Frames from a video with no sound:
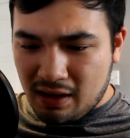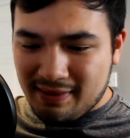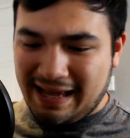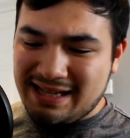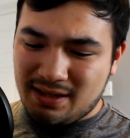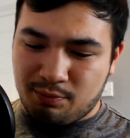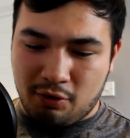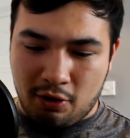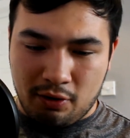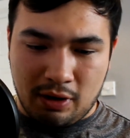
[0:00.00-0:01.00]
that's a
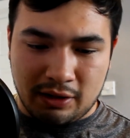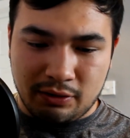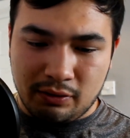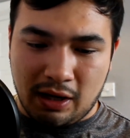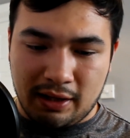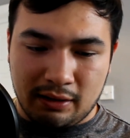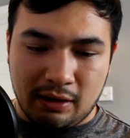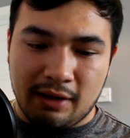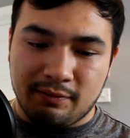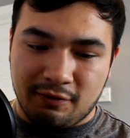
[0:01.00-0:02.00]
pro. I do
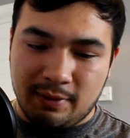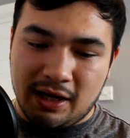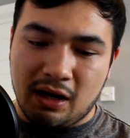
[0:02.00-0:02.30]
like for me,